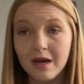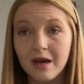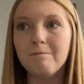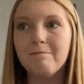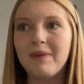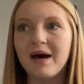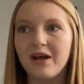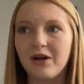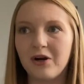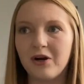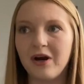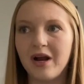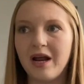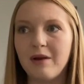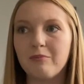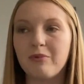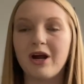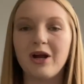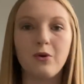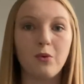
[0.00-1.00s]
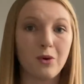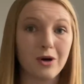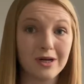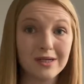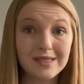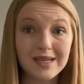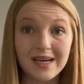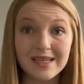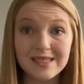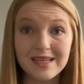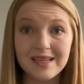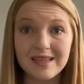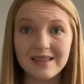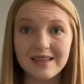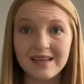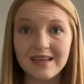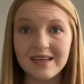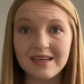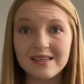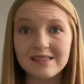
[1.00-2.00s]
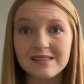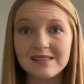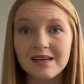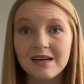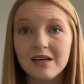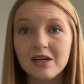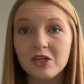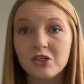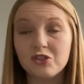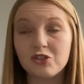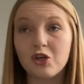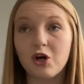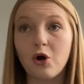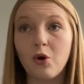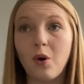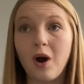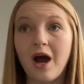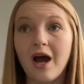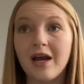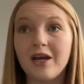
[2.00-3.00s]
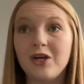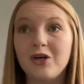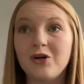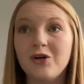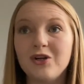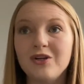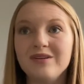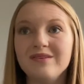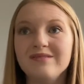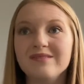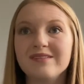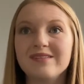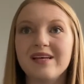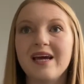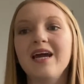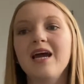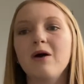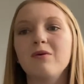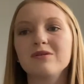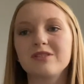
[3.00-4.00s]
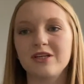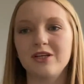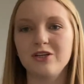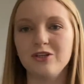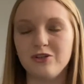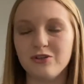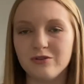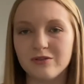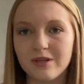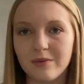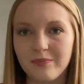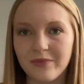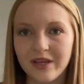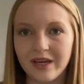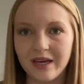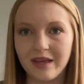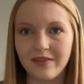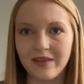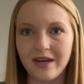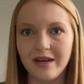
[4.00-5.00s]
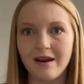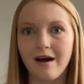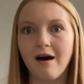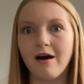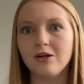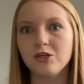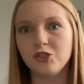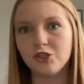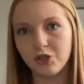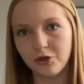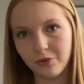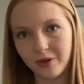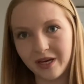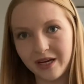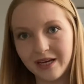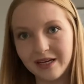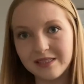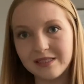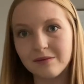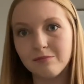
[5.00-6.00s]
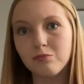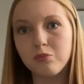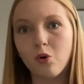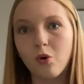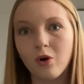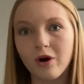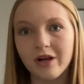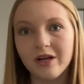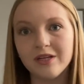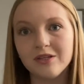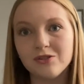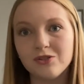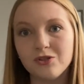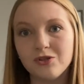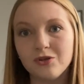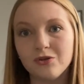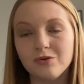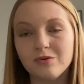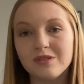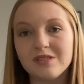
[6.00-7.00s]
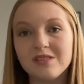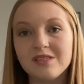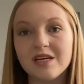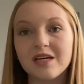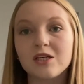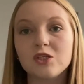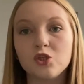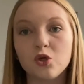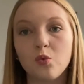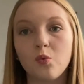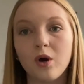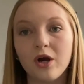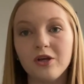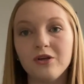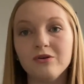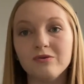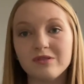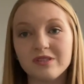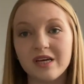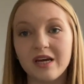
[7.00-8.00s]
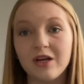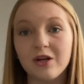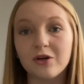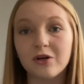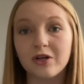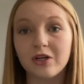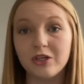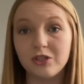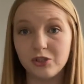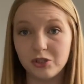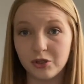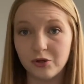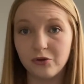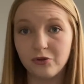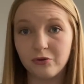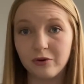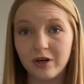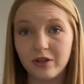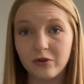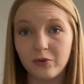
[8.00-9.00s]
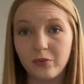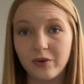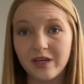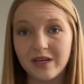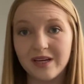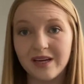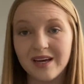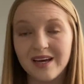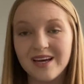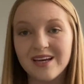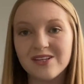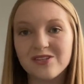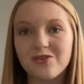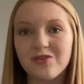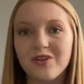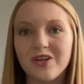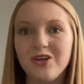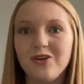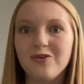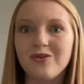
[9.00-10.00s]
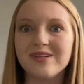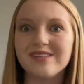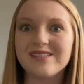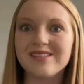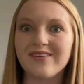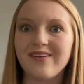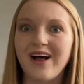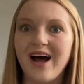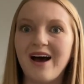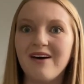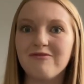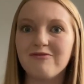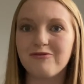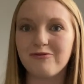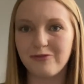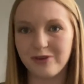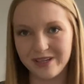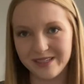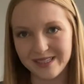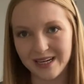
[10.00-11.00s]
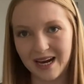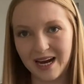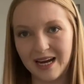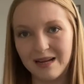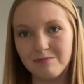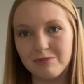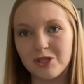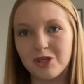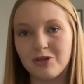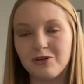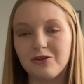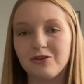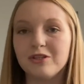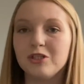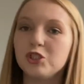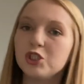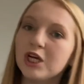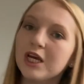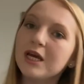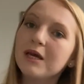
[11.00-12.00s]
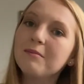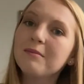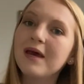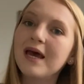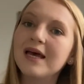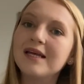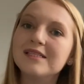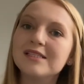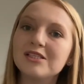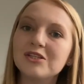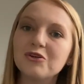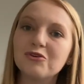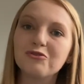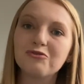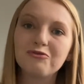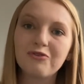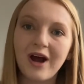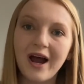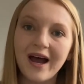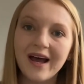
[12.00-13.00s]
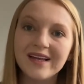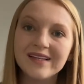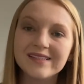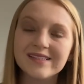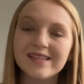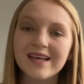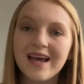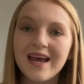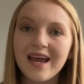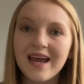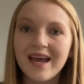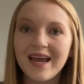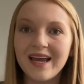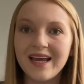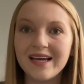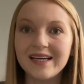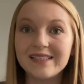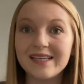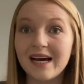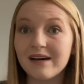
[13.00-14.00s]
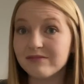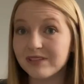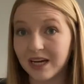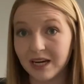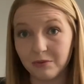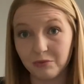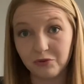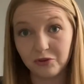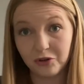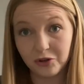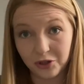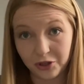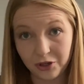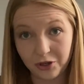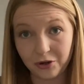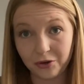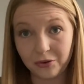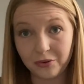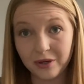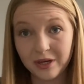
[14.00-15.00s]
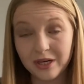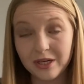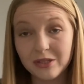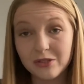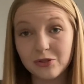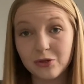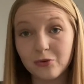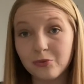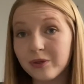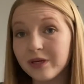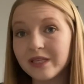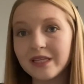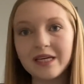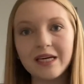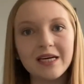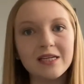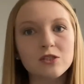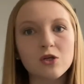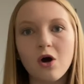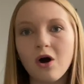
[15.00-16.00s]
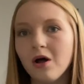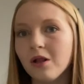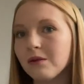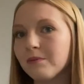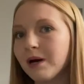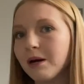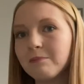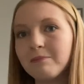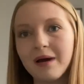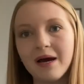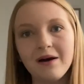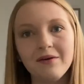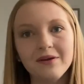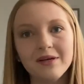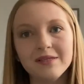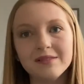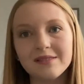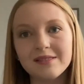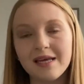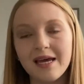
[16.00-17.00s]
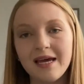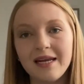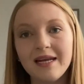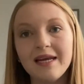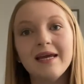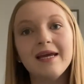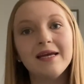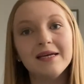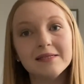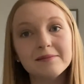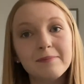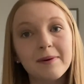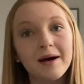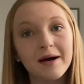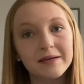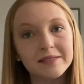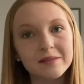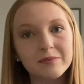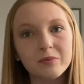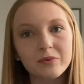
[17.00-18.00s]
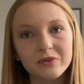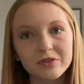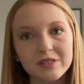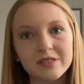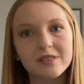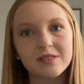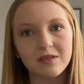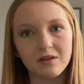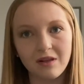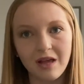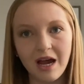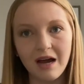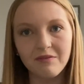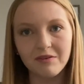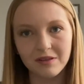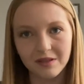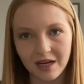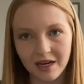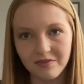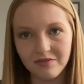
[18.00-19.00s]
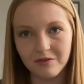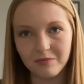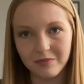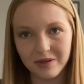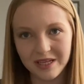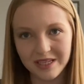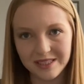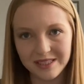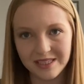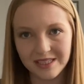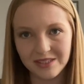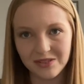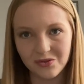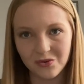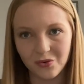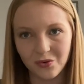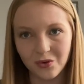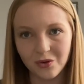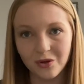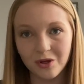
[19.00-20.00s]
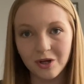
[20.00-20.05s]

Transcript: better and prioritizing things. So I couldn't say I was going to do something and then not do it. It's important to stick to what you say you're going to do throughout the week so that you can still have free time to go to the gym and see your friends and have time for you. So really, it's all about balance, and it is possible to still have a life in PT school,